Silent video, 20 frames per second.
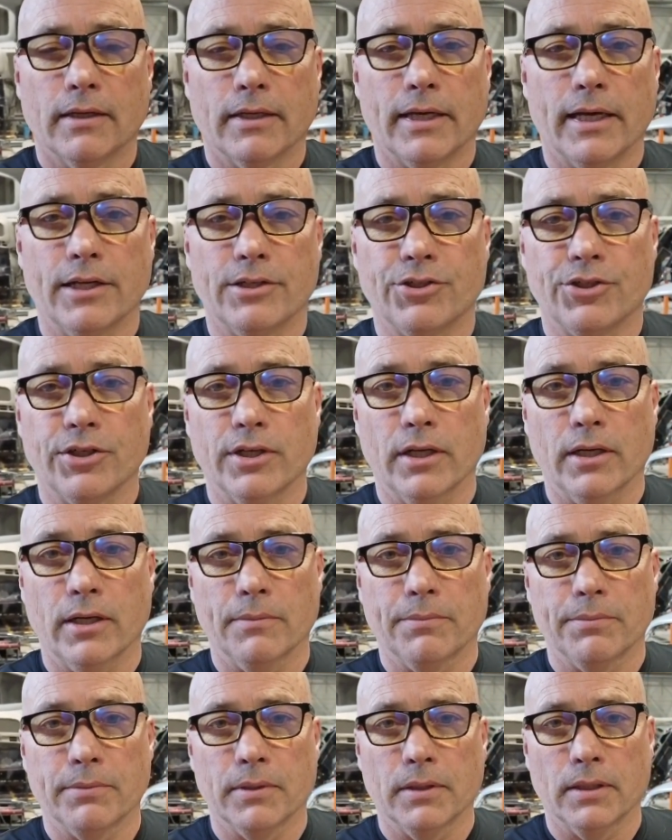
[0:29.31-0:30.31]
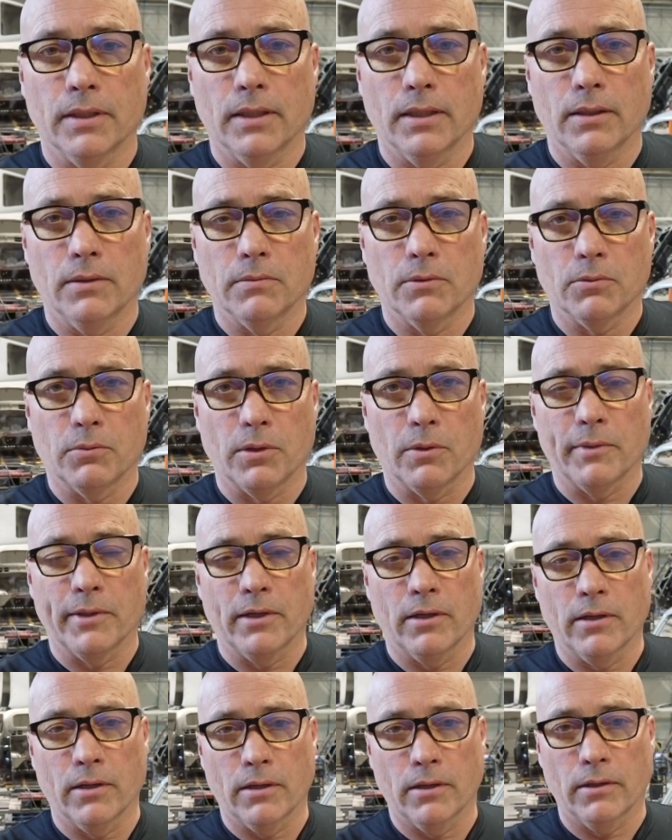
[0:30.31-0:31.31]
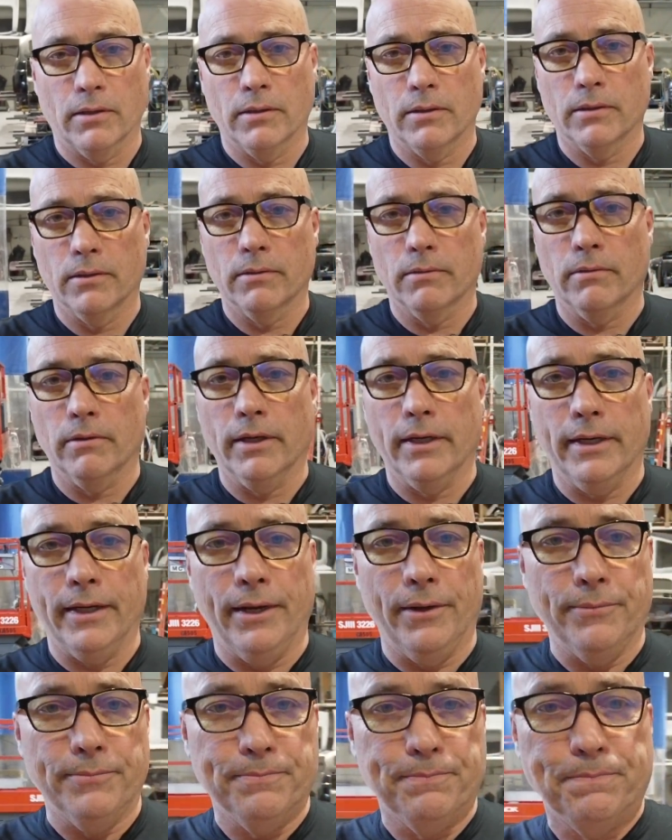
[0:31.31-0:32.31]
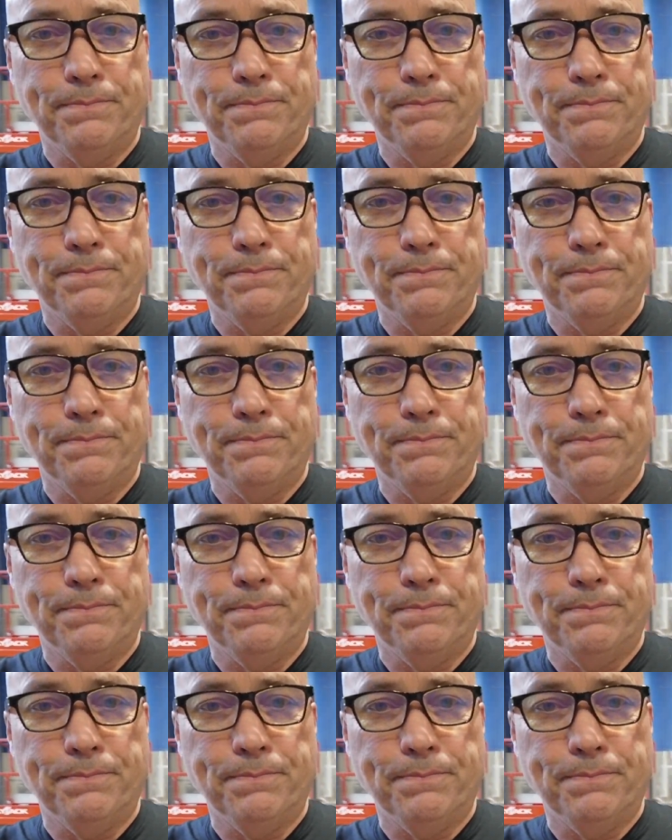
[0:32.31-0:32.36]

catch you up with where we are right now.